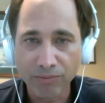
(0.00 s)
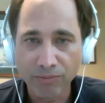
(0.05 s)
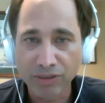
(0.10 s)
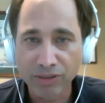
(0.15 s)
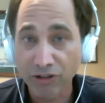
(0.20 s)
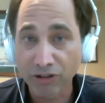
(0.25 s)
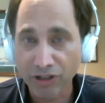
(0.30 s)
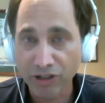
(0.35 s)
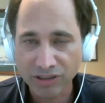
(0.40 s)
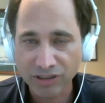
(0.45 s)

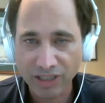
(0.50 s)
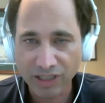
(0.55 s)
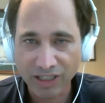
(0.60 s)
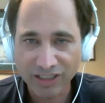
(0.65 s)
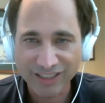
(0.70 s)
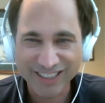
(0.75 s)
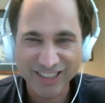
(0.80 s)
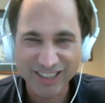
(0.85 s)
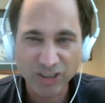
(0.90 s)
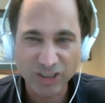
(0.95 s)
materials that
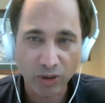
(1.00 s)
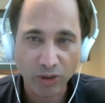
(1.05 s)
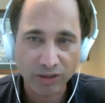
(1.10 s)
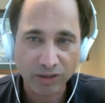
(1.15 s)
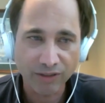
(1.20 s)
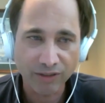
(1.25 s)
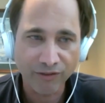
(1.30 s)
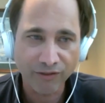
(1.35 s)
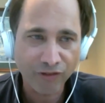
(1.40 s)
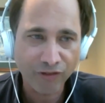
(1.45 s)
it's
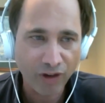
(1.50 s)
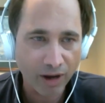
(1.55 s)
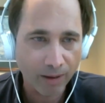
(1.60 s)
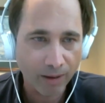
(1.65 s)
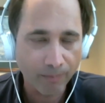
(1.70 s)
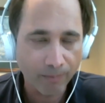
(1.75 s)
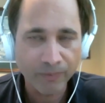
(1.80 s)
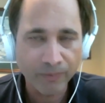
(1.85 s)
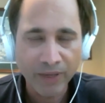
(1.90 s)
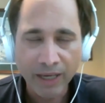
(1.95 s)
constructed from.